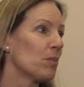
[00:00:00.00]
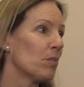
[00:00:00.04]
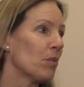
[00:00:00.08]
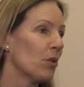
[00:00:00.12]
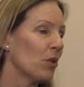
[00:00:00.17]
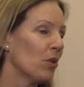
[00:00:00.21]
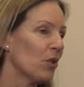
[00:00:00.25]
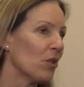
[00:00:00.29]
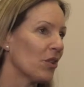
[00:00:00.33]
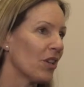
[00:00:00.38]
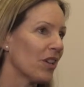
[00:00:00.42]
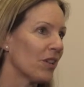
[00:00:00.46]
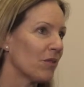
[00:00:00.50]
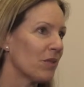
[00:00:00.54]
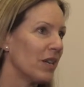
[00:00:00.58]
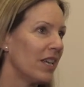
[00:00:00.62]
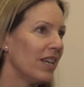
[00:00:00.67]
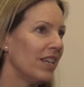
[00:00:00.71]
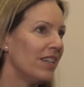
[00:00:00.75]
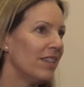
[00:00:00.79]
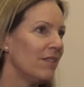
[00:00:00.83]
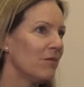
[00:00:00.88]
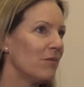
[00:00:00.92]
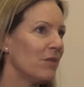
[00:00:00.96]
a book,
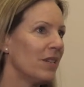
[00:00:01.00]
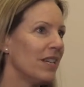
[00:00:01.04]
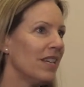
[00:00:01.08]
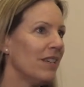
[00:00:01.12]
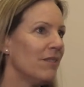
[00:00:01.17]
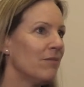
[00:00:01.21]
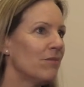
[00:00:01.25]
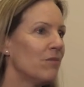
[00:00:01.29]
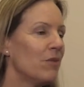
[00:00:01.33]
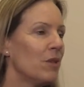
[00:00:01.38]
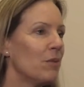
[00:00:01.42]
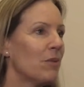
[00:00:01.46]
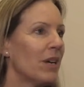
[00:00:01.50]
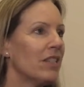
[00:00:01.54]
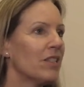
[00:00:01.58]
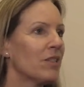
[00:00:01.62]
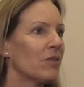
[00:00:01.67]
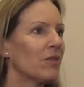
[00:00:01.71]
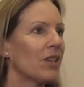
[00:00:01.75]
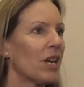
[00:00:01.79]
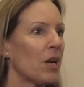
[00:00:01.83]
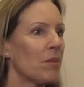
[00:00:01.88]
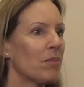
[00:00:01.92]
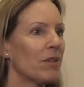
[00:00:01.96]
we went
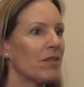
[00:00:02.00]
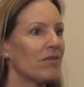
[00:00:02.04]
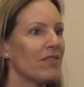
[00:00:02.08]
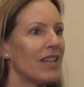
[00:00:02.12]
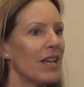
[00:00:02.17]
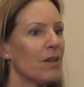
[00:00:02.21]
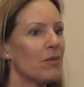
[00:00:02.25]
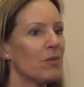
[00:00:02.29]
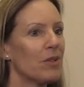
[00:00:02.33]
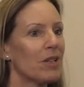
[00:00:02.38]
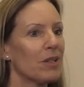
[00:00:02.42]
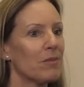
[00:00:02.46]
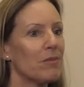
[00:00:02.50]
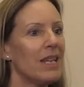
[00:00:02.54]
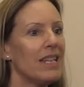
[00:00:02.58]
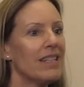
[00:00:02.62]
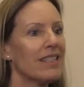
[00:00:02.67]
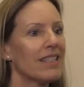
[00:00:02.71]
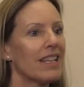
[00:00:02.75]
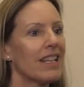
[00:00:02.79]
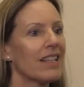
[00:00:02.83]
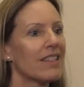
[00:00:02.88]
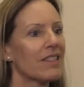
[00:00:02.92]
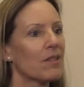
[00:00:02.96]
to a couple of network
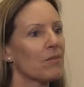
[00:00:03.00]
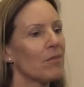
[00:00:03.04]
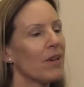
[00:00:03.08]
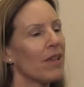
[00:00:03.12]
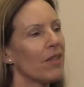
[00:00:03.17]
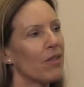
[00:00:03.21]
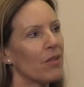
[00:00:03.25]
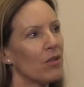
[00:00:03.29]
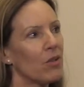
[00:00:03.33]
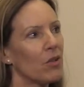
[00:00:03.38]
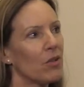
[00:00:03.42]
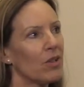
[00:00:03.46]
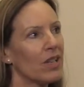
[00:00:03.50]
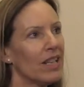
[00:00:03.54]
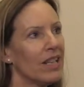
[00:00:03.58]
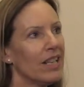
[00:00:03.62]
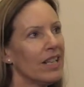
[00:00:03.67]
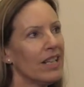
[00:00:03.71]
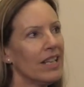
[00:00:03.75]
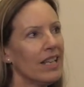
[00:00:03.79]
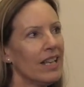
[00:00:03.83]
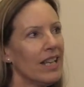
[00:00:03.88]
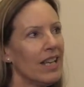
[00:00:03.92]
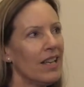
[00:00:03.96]
meetings, and we thought,
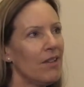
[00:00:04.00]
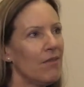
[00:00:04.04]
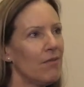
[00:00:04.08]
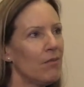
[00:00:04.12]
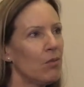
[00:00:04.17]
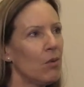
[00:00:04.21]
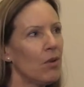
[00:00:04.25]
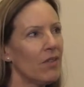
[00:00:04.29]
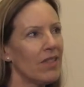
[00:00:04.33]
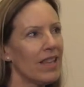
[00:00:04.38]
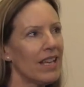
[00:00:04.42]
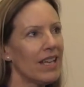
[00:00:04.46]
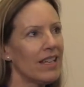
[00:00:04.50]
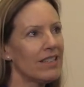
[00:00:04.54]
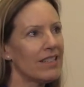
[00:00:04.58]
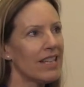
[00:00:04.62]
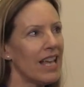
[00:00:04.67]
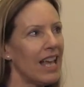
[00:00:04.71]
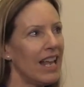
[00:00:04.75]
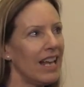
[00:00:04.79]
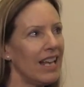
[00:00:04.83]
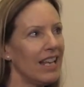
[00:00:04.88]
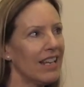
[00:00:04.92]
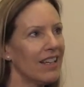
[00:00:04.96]
if what they're
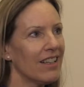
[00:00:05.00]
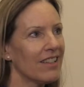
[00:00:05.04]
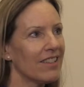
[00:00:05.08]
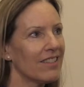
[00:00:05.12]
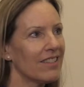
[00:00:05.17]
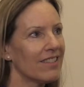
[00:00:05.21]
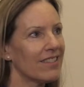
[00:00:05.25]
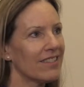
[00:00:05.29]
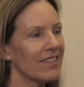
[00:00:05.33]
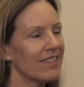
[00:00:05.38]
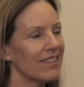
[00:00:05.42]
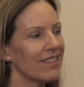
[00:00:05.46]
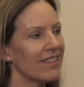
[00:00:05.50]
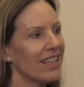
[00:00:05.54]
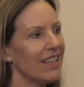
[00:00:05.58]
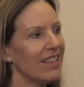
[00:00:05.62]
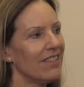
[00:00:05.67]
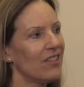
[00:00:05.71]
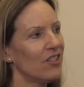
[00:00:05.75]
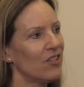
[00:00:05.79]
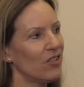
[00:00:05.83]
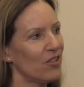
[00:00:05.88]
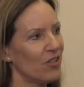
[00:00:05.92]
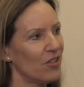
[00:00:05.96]
telling us
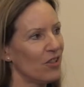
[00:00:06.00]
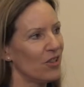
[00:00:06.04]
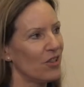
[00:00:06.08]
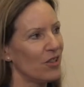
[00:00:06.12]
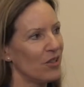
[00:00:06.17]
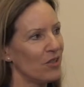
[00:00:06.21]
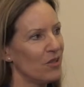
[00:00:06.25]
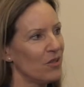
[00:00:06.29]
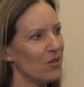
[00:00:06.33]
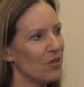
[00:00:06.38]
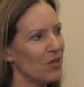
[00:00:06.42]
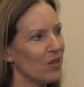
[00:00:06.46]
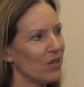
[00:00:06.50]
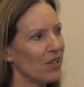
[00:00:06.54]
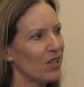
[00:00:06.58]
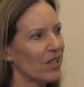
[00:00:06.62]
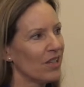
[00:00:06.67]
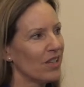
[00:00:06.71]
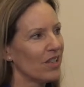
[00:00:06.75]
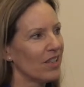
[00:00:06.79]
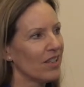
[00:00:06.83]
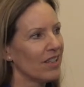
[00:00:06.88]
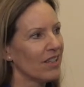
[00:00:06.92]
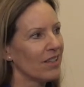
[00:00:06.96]
is true,
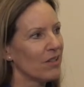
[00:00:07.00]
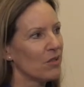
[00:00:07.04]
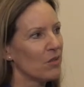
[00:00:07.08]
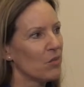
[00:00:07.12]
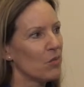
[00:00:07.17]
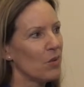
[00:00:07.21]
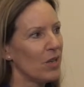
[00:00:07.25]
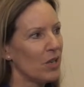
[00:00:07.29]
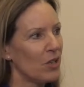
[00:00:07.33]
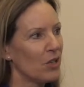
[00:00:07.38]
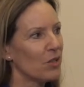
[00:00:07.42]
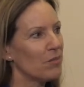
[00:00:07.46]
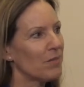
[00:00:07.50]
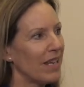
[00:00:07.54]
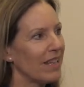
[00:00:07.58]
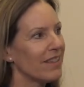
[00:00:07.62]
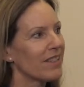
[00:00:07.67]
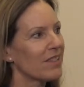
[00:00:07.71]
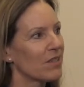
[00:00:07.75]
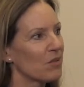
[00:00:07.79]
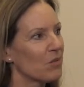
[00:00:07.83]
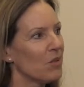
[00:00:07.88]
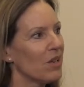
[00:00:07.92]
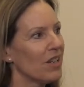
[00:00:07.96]
we could make
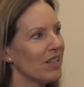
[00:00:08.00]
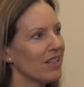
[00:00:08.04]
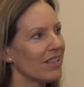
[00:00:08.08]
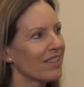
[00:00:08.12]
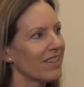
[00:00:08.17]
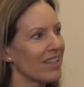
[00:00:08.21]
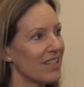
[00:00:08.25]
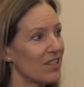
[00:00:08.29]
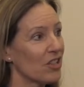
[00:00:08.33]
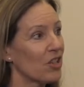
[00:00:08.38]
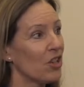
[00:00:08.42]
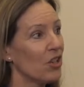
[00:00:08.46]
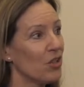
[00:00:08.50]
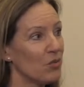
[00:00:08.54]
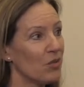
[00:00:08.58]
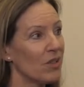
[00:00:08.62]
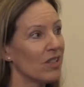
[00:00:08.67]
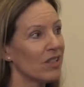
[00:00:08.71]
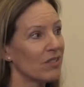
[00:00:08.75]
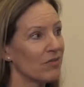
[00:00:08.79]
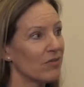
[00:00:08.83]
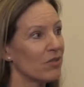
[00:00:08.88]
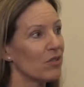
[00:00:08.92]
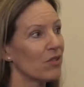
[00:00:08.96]
this work. This could
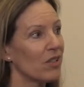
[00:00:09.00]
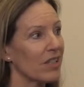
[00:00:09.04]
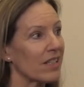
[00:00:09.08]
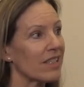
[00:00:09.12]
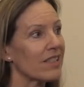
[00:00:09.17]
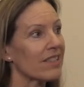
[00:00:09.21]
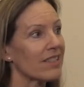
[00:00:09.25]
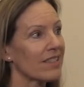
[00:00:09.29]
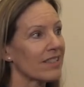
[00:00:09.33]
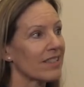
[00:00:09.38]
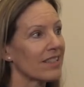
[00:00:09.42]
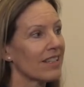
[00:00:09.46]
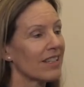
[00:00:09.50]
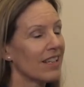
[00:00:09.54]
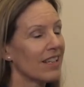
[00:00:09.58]
work for us. Yes.